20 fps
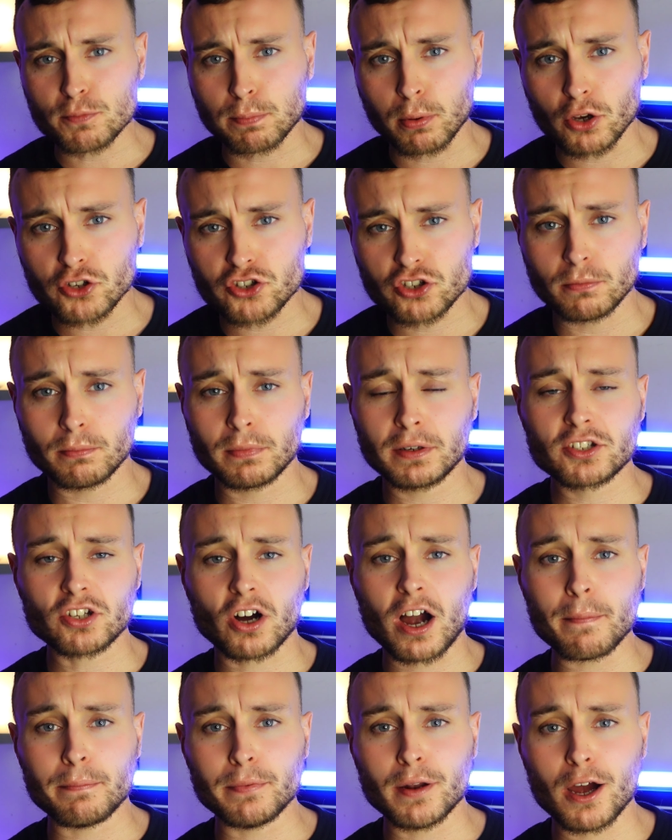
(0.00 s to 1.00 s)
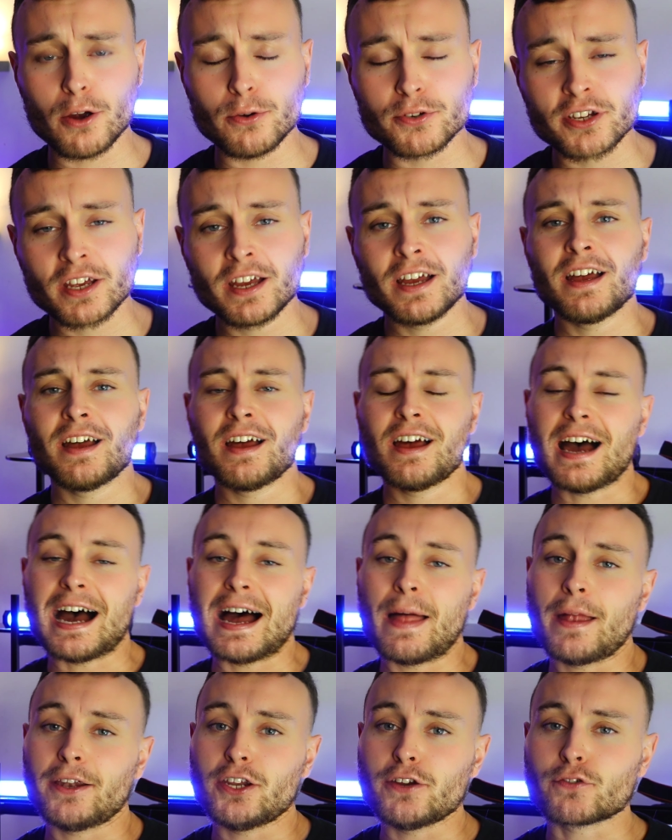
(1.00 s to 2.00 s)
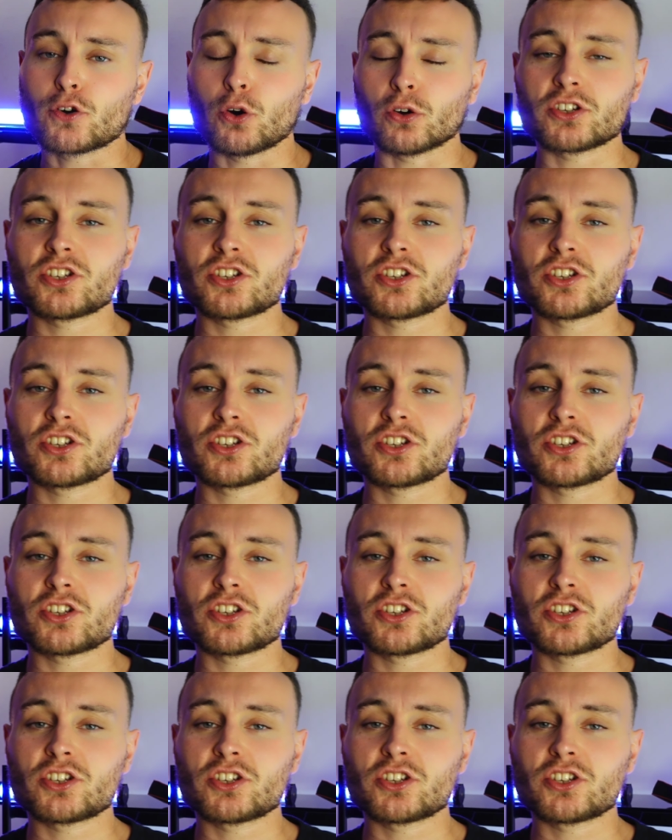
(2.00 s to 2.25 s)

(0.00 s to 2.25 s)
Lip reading: blossom type note. And then you've got